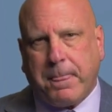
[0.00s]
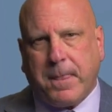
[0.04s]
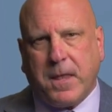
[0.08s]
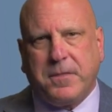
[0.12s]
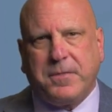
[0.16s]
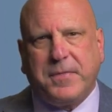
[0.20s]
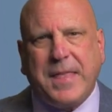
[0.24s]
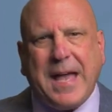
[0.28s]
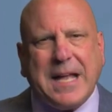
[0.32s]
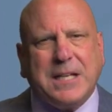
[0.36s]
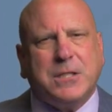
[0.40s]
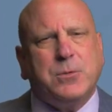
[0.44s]

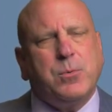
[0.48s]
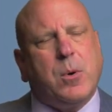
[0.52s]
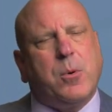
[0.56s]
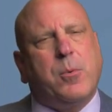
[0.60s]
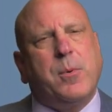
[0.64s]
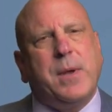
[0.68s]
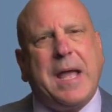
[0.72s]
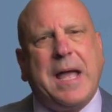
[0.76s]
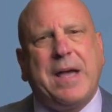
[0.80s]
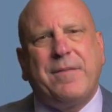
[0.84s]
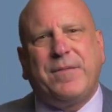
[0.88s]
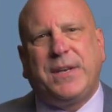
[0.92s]
that's where
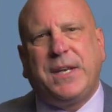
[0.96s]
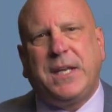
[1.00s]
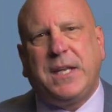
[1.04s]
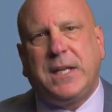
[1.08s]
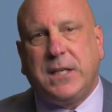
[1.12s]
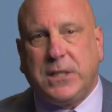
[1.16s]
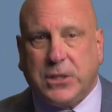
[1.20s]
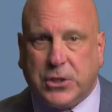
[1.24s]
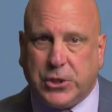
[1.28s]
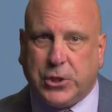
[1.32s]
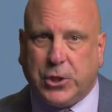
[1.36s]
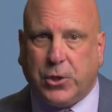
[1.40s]
we have an
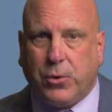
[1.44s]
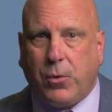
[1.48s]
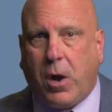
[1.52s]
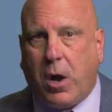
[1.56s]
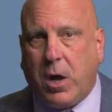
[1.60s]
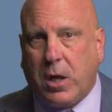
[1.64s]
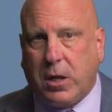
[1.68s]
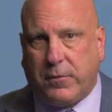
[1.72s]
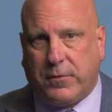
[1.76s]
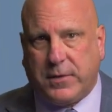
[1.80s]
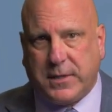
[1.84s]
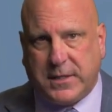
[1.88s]
issue
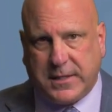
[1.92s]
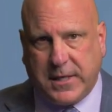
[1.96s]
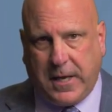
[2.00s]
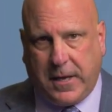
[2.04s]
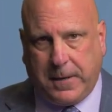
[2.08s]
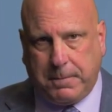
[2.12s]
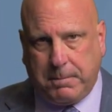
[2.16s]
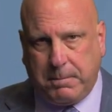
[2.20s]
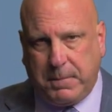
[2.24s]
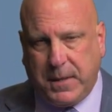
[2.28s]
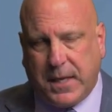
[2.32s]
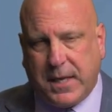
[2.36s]
all of a
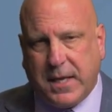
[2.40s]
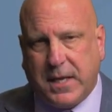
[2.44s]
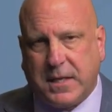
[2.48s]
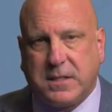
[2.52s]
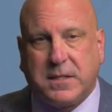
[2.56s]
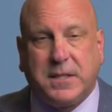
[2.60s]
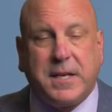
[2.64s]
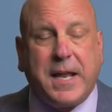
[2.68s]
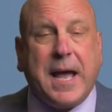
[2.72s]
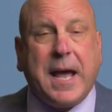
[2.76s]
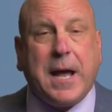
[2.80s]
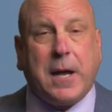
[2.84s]
sudden,
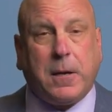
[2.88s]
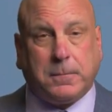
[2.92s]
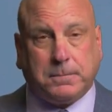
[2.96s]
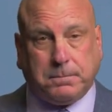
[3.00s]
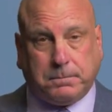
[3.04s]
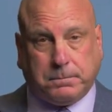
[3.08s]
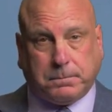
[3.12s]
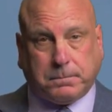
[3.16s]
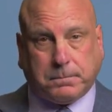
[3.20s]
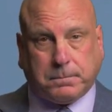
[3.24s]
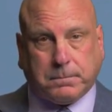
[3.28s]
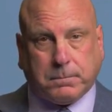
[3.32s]
because now
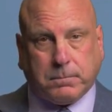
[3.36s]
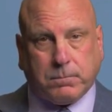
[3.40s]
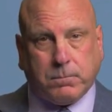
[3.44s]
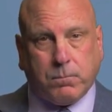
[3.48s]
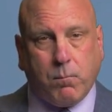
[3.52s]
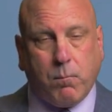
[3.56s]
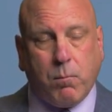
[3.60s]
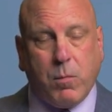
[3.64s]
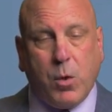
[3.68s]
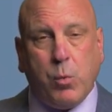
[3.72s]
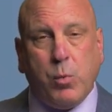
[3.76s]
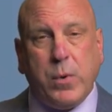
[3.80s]

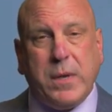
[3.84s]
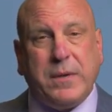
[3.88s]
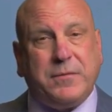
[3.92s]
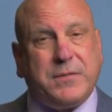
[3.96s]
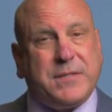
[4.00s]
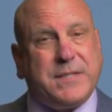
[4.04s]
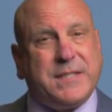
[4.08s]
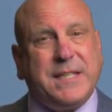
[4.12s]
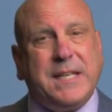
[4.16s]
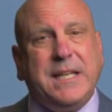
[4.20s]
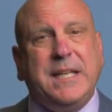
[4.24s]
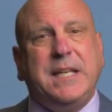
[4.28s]
we've
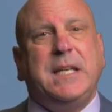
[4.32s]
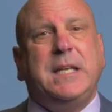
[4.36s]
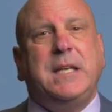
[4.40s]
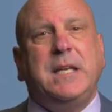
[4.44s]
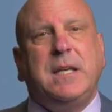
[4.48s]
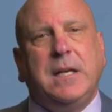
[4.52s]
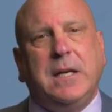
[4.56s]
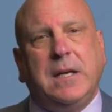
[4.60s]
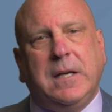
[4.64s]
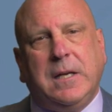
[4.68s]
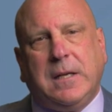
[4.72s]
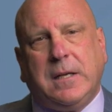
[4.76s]

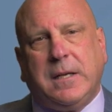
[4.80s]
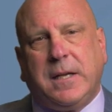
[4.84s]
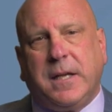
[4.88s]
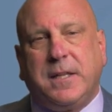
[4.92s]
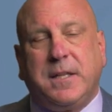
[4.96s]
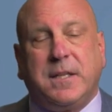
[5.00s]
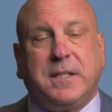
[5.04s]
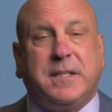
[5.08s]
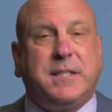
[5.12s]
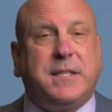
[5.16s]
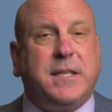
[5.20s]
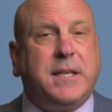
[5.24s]
seen in
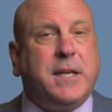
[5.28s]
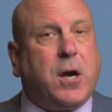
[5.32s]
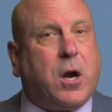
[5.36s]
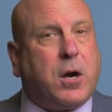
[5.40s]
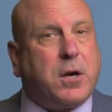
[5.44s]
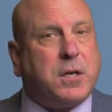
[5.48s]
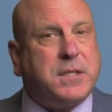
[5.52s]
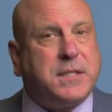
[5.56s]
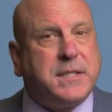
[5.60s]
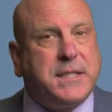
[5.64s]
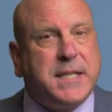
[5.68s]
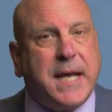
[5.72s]
the
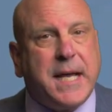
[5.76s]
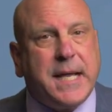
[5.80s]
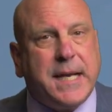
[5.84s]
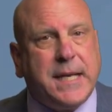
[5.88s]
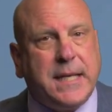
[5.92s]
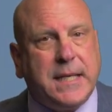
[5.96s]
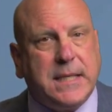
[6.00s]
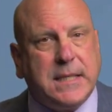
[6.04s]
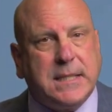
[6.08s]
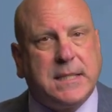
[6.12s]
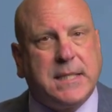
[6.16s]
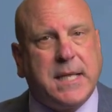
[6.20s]
CR
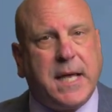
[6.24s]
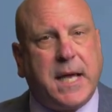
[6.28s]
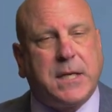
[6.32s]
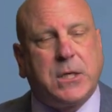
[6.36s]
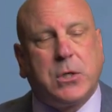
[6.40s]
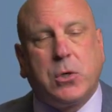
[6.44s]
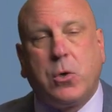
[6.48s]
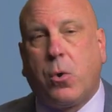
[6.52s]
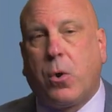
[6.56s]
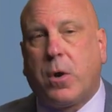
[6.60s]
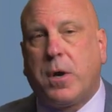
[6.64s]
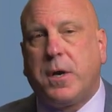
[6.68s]
studies
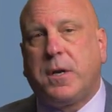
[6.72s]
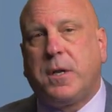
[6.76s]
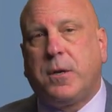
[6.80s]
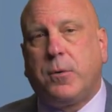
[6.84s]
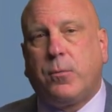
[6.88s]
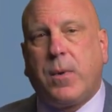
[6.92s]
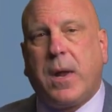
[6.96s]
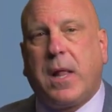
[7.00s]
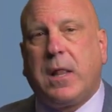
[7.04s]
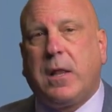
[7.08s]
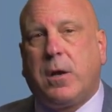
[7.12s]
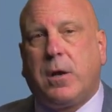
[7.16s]
that Gordon
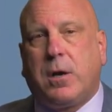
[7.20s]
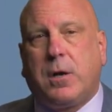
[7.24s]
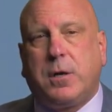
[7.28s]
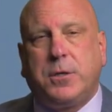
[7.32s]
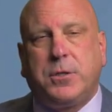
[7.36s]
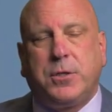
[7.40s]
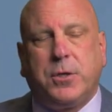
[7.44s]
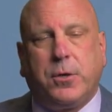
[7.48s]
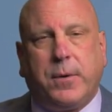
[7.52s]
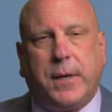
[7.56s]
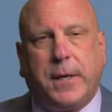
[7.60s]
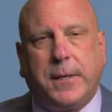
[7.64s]
and Rella are
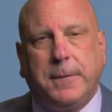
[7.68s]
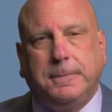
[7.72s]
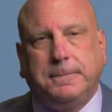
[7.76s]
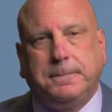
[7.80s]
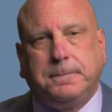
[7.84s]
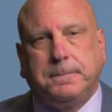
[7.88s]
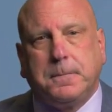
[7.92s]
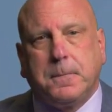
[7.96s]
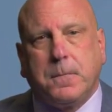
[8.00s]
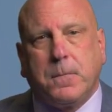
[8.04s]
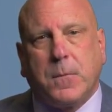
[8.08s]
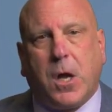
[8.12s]
doing
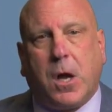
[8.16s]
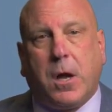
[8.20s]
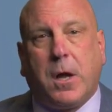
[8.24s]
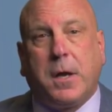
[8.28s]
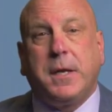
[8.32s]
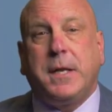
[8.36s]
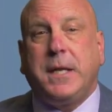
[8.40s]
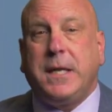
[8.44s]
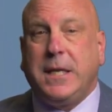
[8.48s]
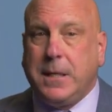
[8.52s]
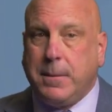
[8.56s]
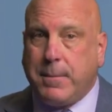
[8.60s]

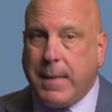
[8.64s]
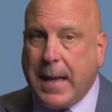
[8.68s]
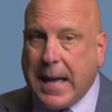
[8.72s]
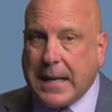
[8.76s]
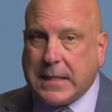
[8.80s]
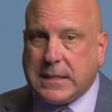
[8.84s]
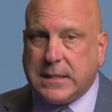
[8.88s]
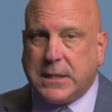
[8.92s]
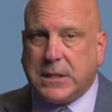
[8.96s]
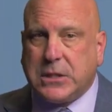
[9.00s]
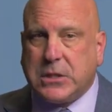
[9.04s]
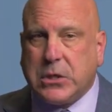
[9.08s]
on
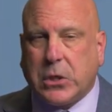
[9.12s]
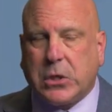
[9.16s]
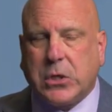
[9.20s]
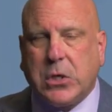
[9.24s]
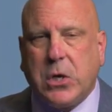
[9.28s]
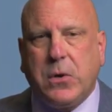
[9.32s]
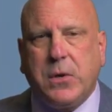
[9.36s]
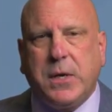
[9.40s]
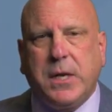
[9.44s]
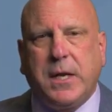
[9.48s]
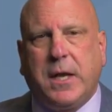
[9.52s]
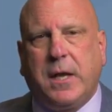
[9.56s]
Emax and
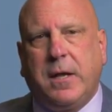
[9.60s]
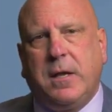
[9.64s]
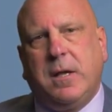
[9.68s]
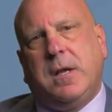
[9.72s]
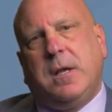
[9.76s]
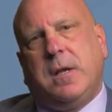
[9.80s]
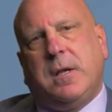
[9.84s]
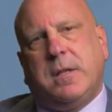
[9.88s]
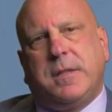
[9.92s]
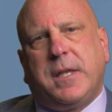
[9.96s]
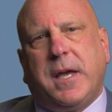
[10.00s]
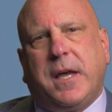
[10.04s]
zirconia
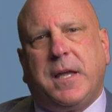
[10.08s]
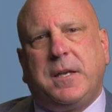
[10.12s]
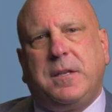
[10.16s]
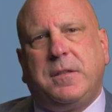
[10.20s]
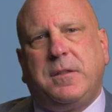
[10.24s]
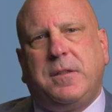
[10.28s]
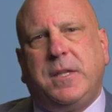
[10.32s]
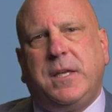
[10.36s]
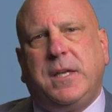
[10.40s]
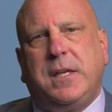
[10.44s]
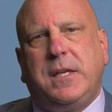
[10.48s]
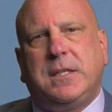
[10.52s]

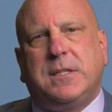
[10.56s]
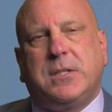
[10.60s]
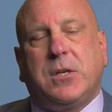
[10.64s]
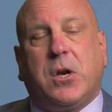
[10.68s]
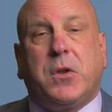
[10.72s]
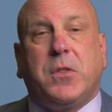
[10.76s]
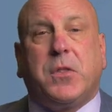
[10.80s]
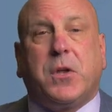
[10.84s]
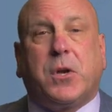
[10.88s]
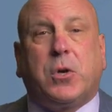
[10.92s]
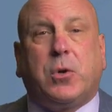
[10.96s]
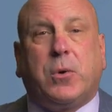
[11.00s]
that these
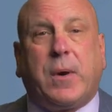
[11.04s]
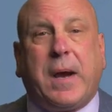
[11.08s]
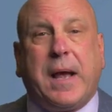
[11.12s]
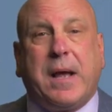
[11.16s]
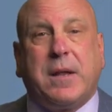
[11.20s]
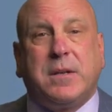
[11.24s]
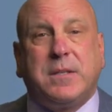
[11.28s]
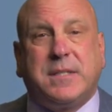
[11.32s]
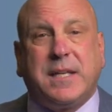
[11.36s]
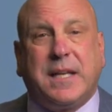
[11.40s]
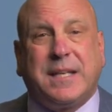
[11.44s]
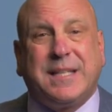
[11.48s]
are the
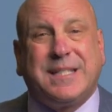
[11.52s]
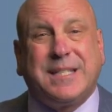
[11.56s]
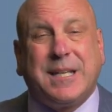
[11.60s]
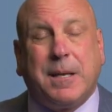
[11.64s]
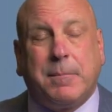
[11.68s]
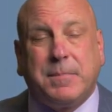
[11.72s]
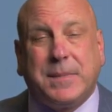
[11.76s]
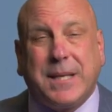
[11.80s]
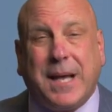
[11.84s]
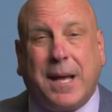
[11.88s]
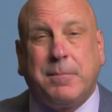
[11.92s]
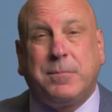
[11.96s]
crowns that
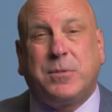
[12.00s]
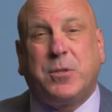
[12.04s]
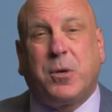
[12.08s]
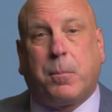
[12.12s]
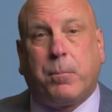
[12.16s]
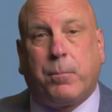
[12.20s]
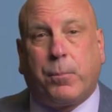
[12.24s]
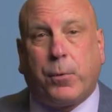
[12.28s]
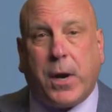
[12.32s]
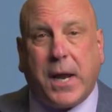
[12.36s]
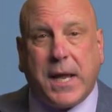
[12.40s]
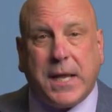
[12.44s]
sometimes are
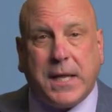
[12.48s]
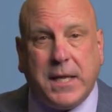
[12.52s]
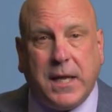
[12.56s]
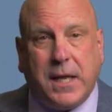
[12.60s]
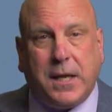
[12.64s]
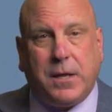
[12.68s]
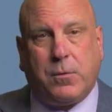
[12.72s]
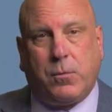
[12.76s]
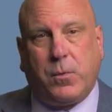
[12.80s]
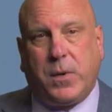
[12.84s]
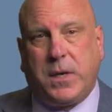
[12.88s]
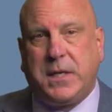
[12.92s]

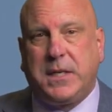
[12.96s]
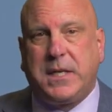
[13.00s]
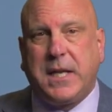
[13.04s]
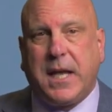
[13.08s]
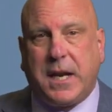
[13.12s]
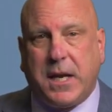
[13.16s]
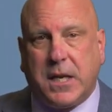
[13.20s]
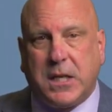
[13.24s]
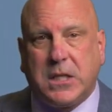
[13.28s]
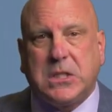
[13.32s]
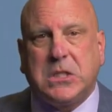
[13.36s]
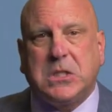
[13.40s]
breaking when
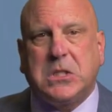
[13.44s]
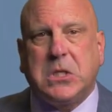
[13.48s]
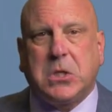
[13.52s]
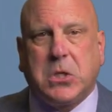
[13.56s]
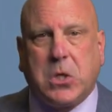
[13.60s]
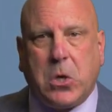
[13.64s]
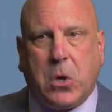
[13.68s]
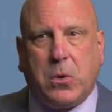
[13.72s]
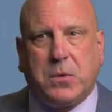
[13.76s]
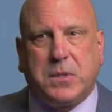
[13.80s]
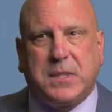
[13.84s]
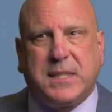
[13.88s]
dentists
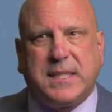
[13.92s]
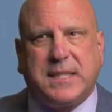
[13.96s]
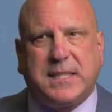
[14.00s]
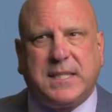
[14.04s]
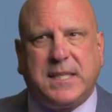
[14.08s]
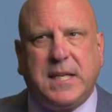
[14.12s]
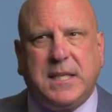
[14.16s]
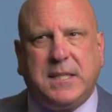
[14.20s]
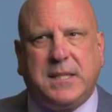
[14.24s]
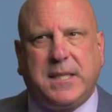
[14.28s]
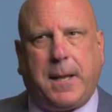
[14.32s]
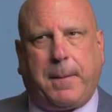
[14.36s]
go to
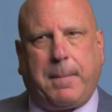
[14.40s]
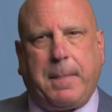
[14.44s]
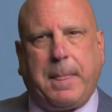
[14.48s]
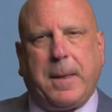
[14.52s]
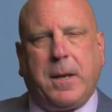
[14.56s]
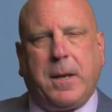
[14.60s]
seat them.